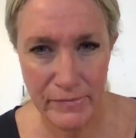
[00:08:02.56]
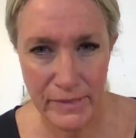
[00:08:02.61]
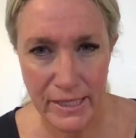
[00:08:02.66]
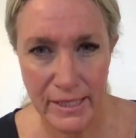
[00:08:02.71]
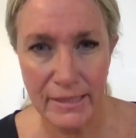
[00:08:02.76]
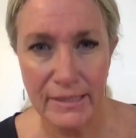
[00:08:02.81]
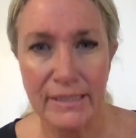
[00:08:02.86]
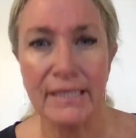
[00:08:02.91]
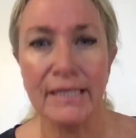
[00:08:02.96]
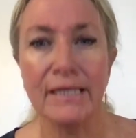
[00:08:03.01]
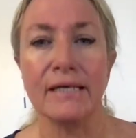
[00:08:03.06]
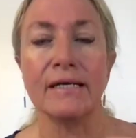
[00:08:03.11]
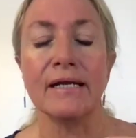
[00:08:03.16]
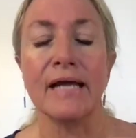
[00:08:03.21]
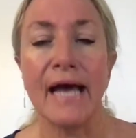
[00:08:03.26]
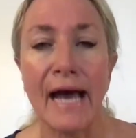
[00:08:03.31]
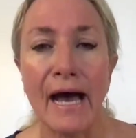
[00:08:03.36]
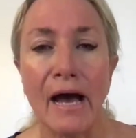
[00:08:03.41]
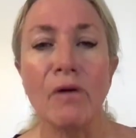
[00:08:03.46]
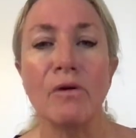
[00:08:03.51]
Again,
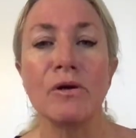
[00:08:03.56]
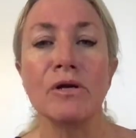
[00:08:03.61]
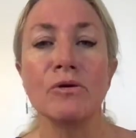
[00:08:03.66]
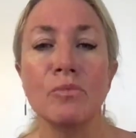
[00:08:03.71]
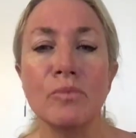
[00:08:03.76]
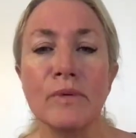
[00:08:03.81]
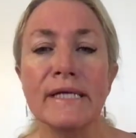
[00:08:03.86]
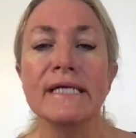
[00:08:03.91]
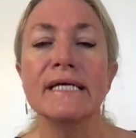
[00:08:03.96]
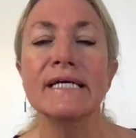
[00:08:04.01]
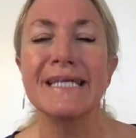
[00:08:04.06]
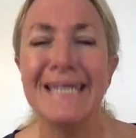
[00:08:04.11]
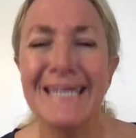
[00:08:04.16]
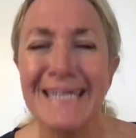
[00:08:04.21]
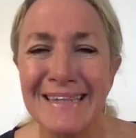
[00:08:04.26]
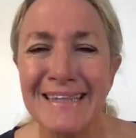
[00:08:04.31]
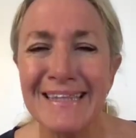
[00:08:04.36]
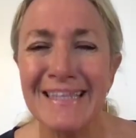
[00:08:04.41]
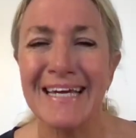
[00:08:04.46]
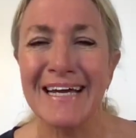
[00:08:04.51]
how do we
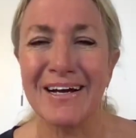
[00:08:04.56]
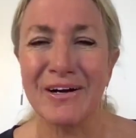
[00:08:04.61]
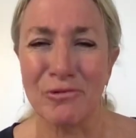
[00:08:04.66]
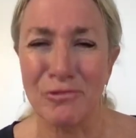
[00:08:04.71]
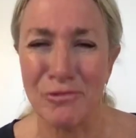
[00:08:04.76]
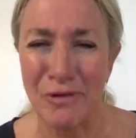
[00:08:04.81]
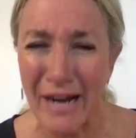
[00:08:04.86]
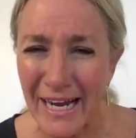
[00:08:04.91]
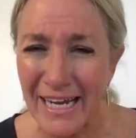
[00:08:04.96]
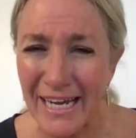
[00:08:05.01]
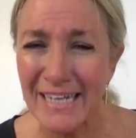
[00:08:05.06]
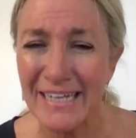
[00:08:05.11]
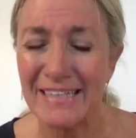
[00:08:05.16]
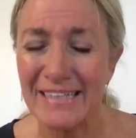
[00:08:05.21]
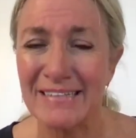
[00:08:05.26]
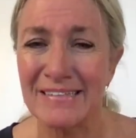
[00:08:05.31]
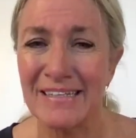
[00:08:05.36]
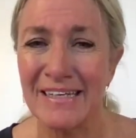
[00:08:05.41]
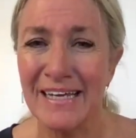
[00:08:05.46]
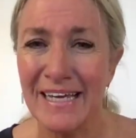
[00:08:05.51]
get there, right?
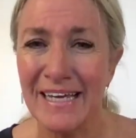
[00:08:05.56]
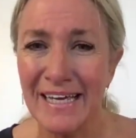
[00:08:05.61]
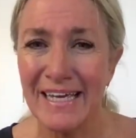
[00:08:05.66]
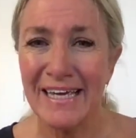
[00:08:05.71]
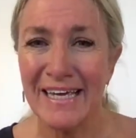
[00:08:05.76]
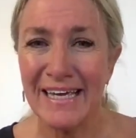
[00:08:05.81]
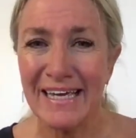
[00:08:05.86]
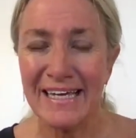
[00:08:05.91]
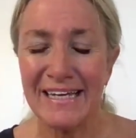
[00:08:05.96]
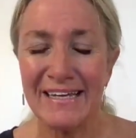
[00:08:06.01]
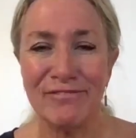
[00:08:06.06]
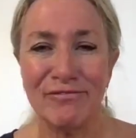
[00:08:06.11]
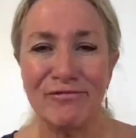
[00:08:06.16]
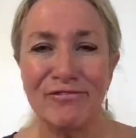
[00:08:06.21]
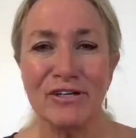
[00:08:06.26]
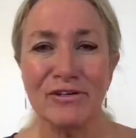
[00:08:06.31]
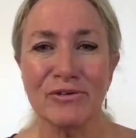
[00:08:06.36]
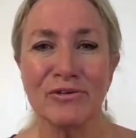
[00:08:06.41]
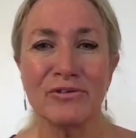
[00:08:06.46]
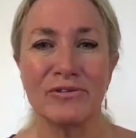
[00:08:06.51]
It
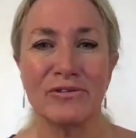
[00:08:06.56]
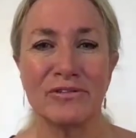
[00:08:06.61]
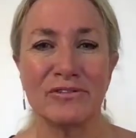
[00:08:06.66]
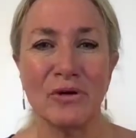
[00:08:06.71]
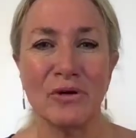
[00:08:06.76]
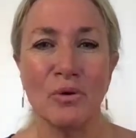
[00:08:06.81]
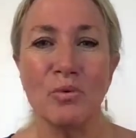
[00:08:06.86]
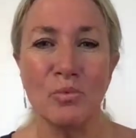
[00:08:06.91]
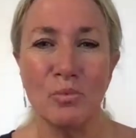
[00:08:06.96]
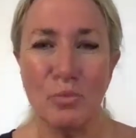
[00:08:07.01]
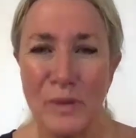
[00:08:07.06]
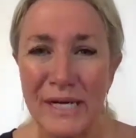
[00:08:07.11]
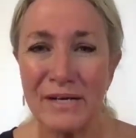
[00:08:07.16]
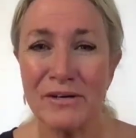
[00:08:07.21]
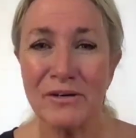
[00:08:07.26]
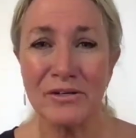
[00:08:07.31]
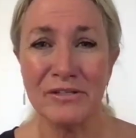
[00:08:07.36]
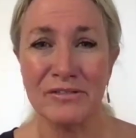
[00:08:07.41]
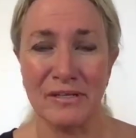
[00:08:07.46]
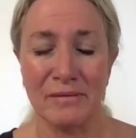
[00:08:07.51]
feels so
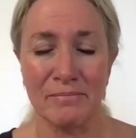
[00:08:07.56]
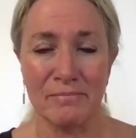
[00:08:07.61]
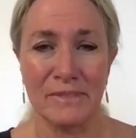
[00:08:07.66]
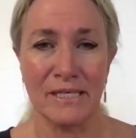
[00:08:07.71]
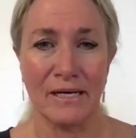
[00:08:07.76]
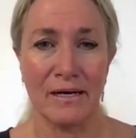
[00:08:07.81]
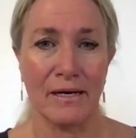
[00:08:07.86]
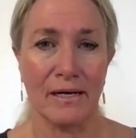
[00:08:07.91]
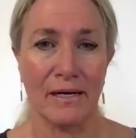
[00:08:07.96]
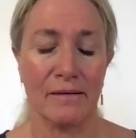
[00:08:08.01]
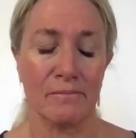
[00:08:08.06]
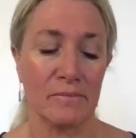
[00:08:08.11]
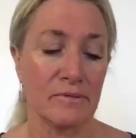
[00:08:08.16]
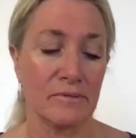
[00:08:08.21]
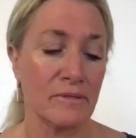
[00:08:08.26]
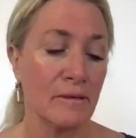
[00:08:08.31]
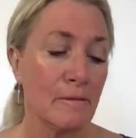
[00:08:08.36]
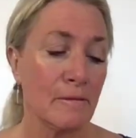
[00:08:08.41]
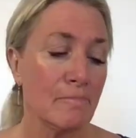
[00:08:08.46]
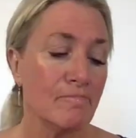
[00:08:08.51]
weird sometimes.
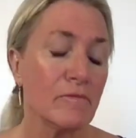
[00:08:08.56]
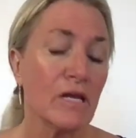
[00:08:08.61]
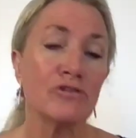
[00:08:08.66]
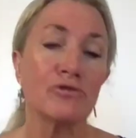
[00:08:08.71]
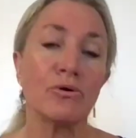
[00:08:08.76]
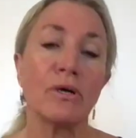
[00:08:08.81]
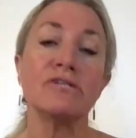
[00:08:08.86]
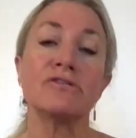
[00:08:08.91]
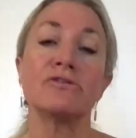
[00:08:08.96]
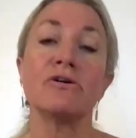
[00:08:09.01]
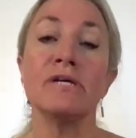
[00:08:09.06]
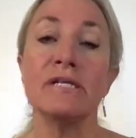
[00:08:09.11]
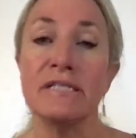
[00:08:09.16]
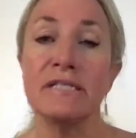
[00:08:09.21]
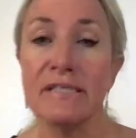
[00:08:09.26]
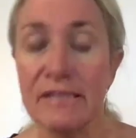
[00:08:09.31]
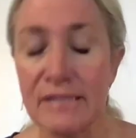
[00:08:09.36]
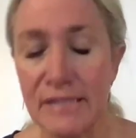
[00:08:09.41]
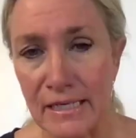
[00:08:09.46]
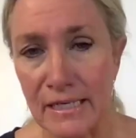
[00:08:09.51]
So I started to
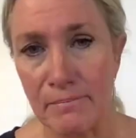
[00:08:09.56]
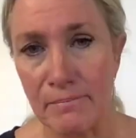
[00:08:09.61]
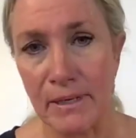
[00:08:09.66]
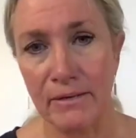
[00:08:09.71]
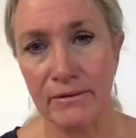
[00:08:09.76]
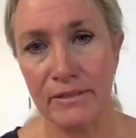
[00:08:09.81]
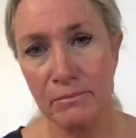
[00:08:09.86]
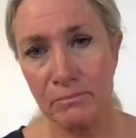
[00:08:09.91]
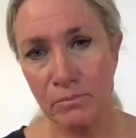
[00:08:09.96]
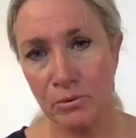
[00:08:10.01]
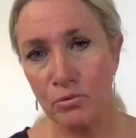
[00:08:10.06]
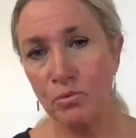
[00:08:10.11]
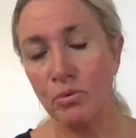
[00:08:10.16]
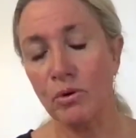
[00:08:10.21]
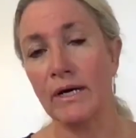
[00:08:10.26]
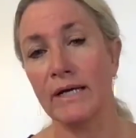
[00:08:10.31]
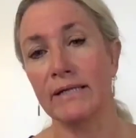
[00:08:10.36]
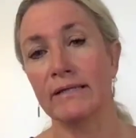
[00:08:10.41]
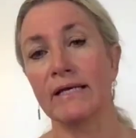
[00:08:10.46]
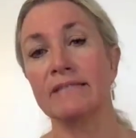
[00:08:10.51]
think about, number
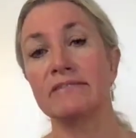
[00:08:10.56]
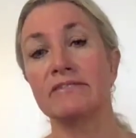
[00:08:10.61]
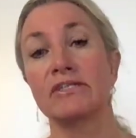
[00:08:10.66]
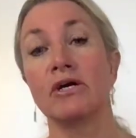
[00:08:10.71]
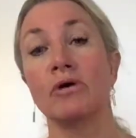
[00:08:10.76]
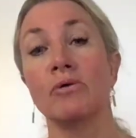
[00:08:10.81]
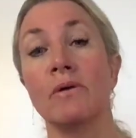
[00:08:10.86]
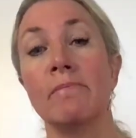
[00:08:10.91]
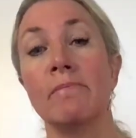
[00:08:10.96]
one, let's say